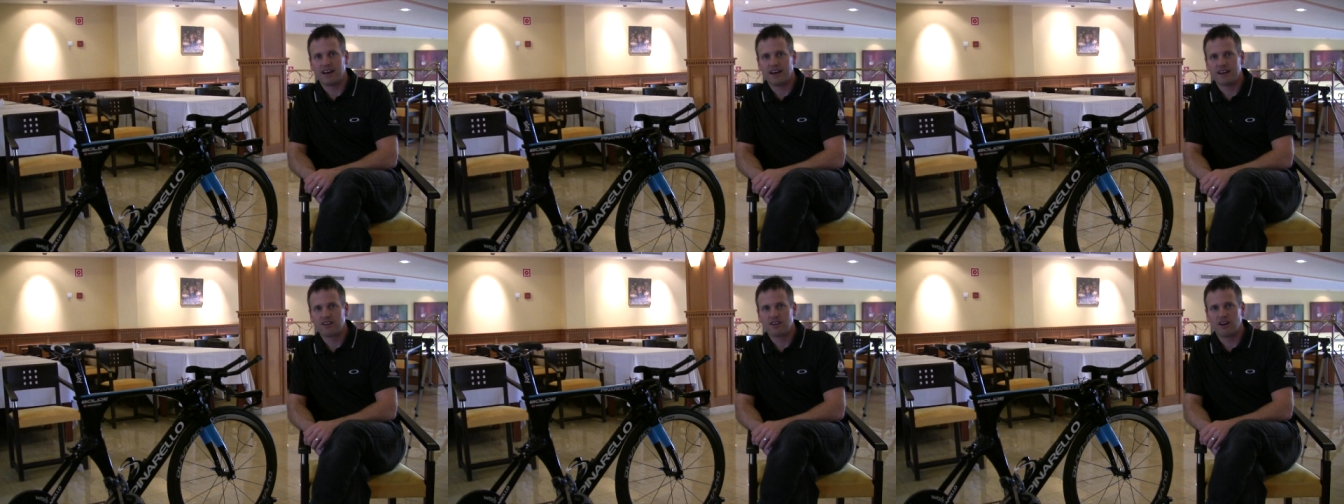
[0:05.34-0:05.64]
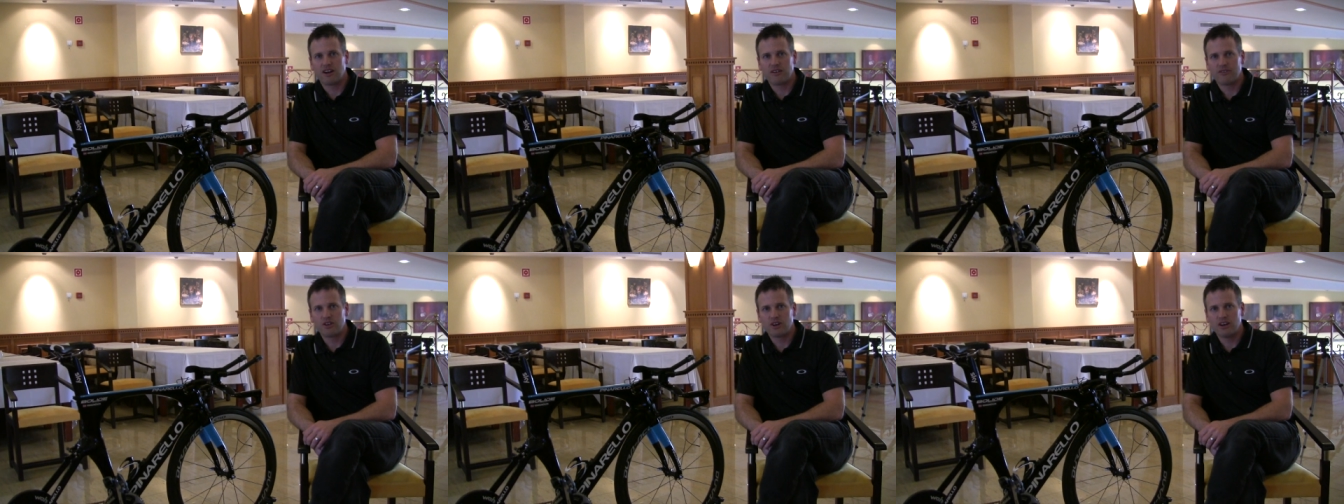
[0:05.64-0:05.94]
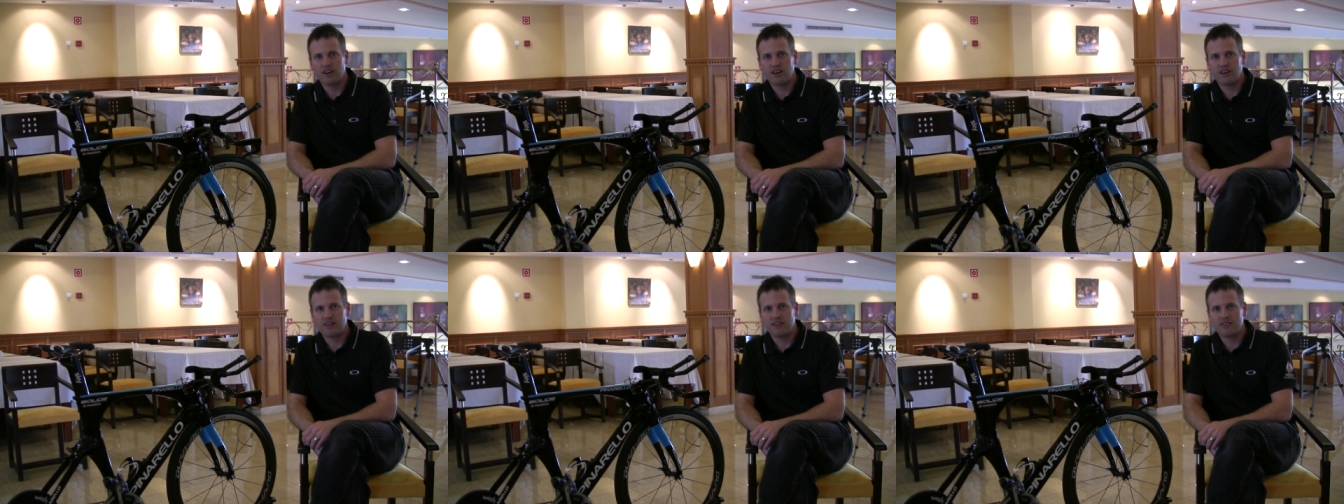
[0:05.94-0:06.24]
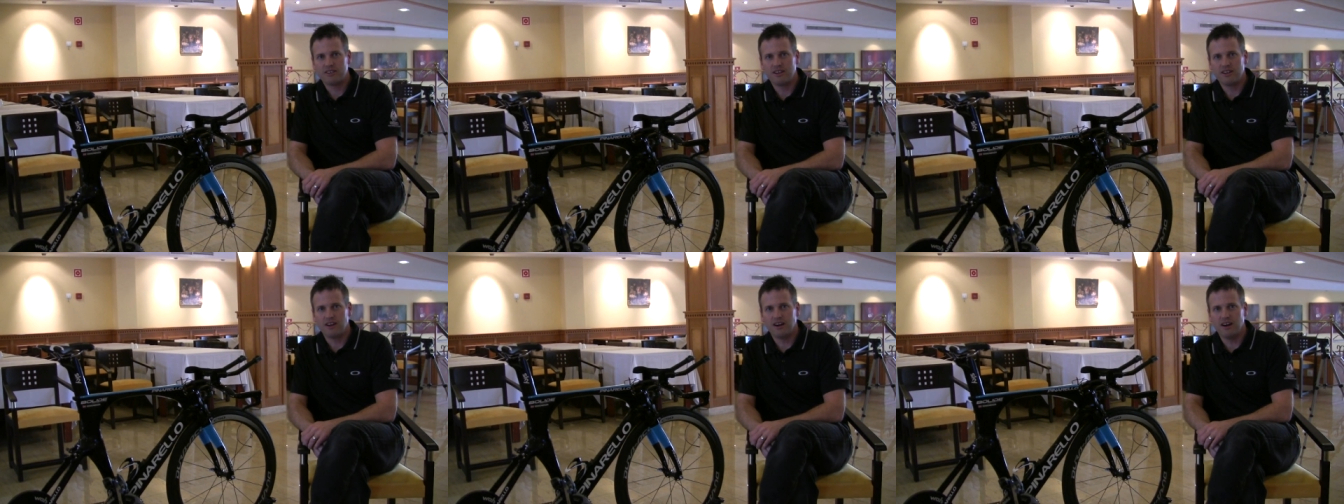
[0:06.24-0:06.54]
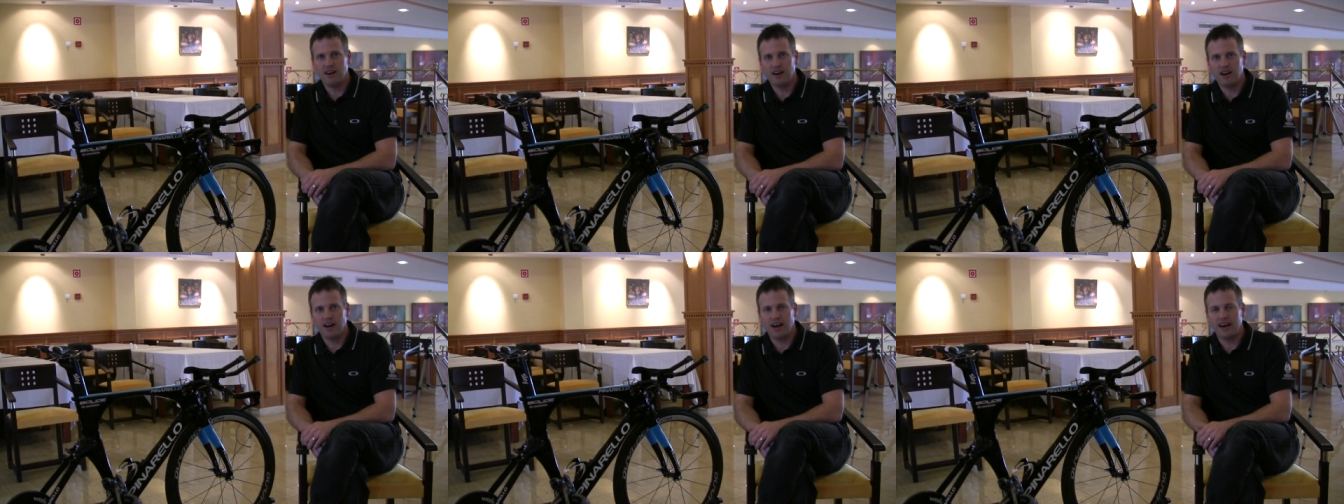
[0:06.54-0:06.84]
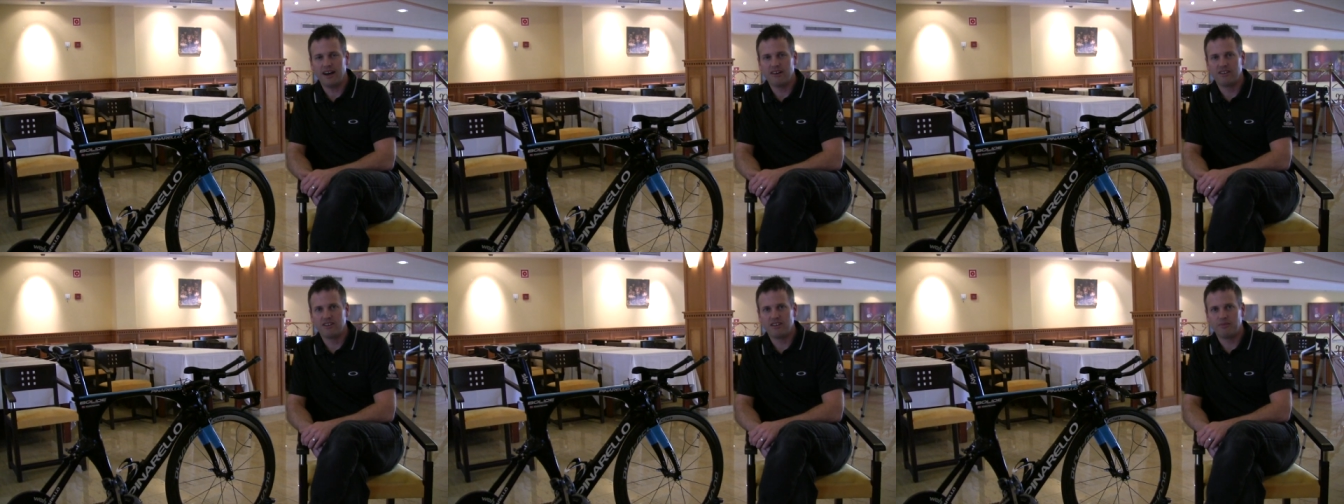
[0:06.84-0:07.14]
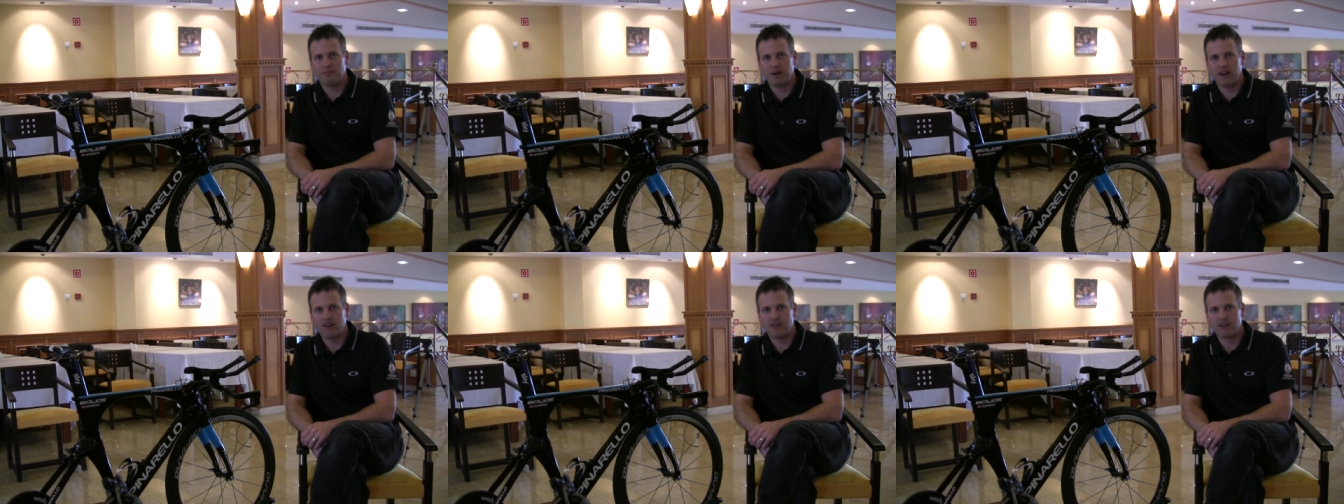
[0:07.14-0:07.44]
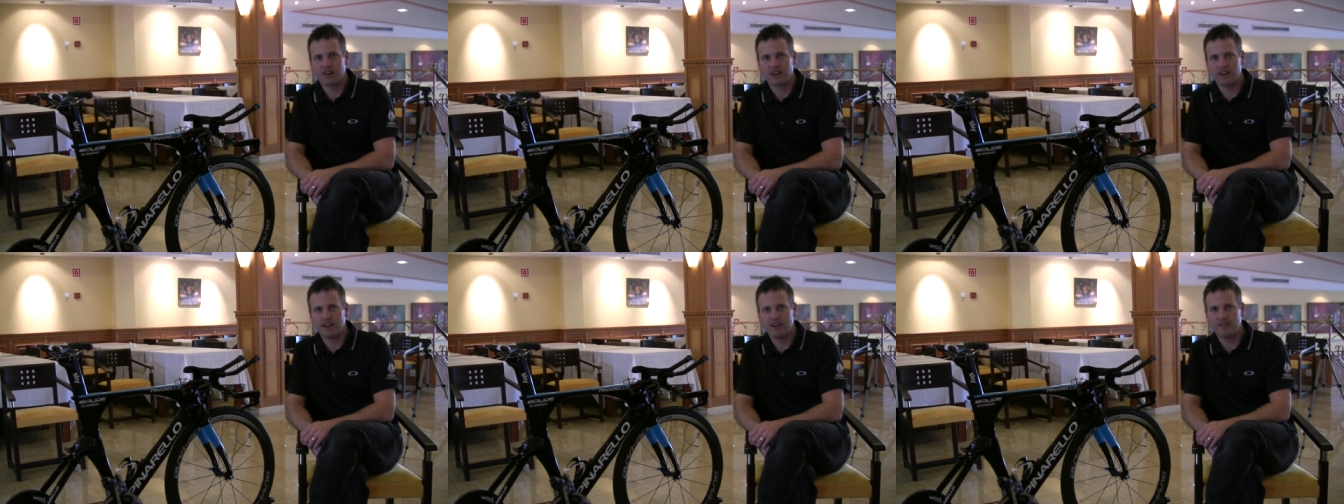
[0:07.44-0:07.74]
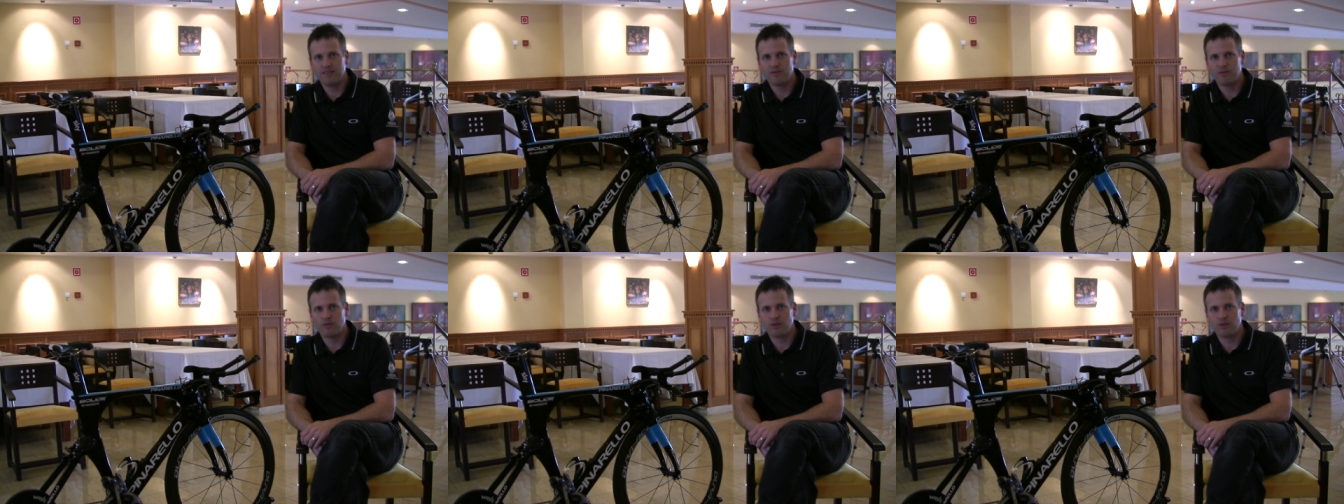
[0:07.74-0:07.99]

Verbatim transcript: Todd Carver here, uh, Island of Mallorca,